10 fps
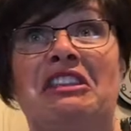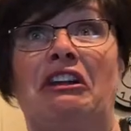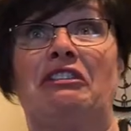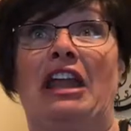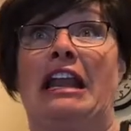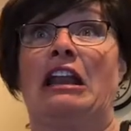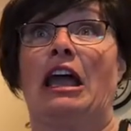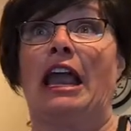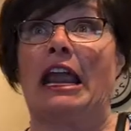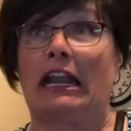there then, and
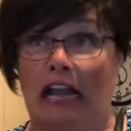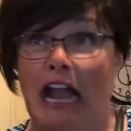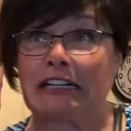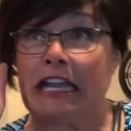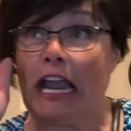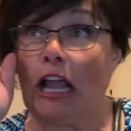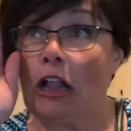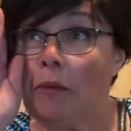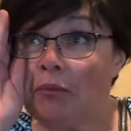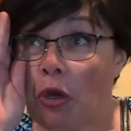I had a cocktail
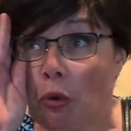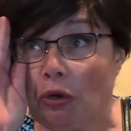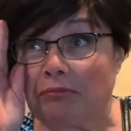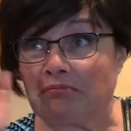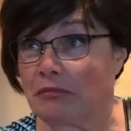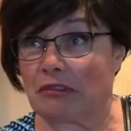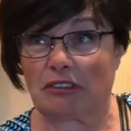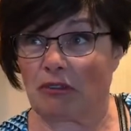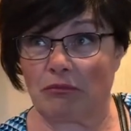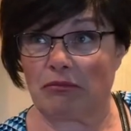or
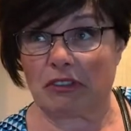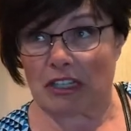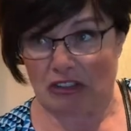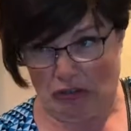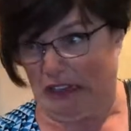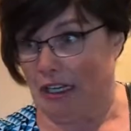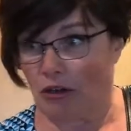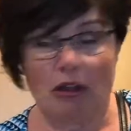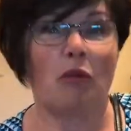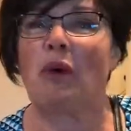three
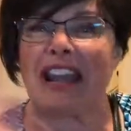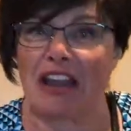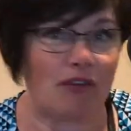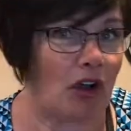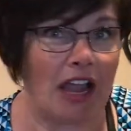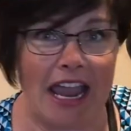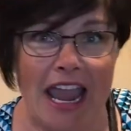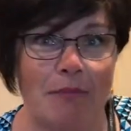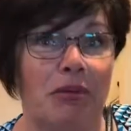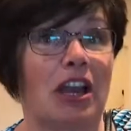or whatever I
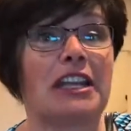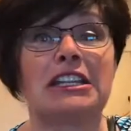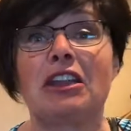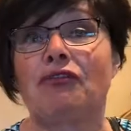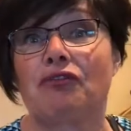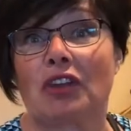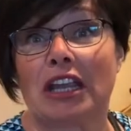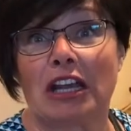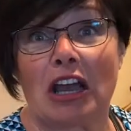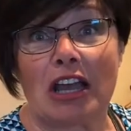had. But I did
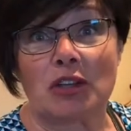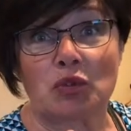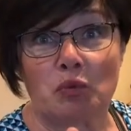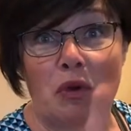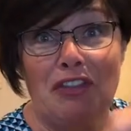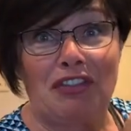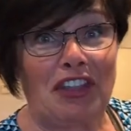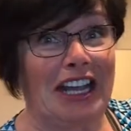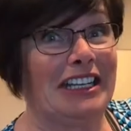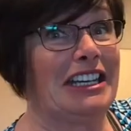realize one
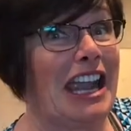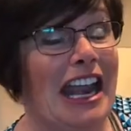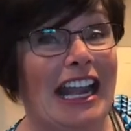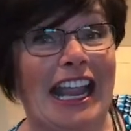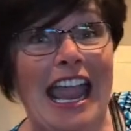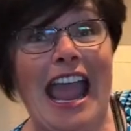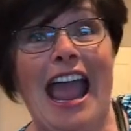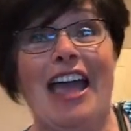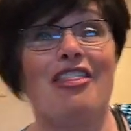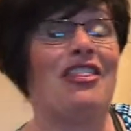thing, darling,
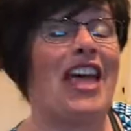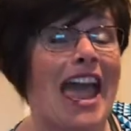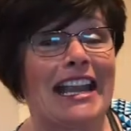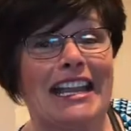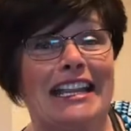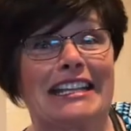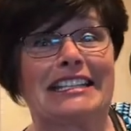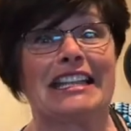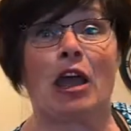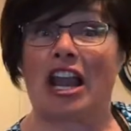and that
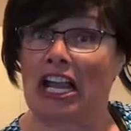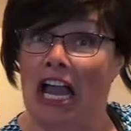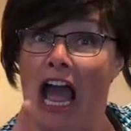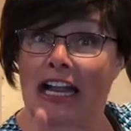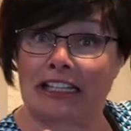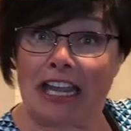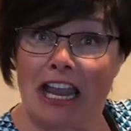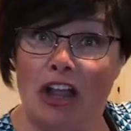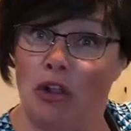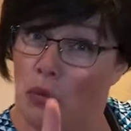is that a
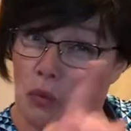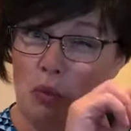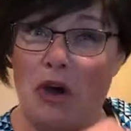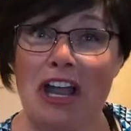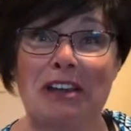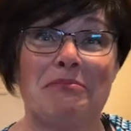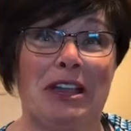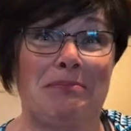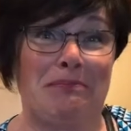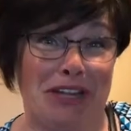cocktail, one
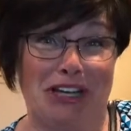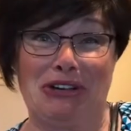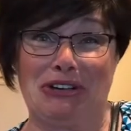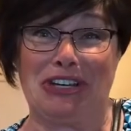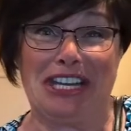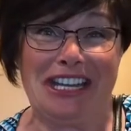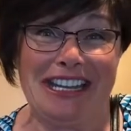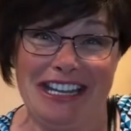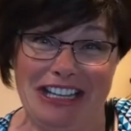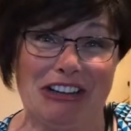might be good.
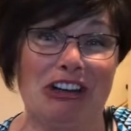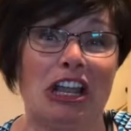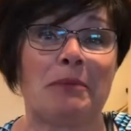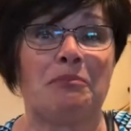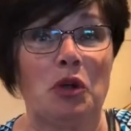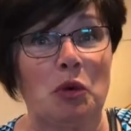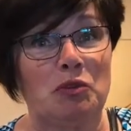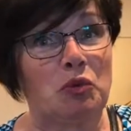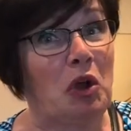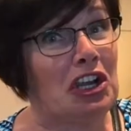They're like
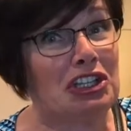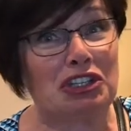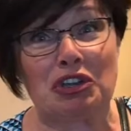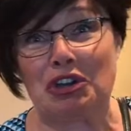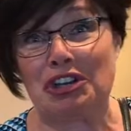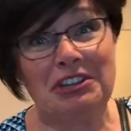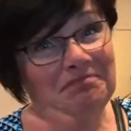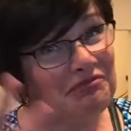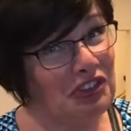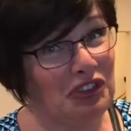boobs. One is good,
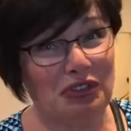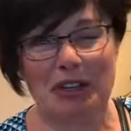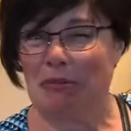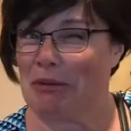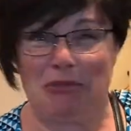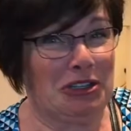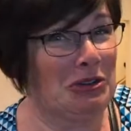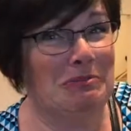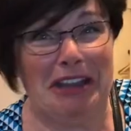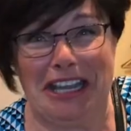three might be
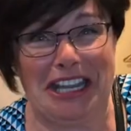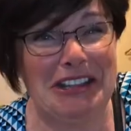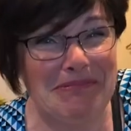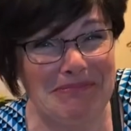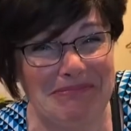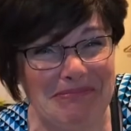too many.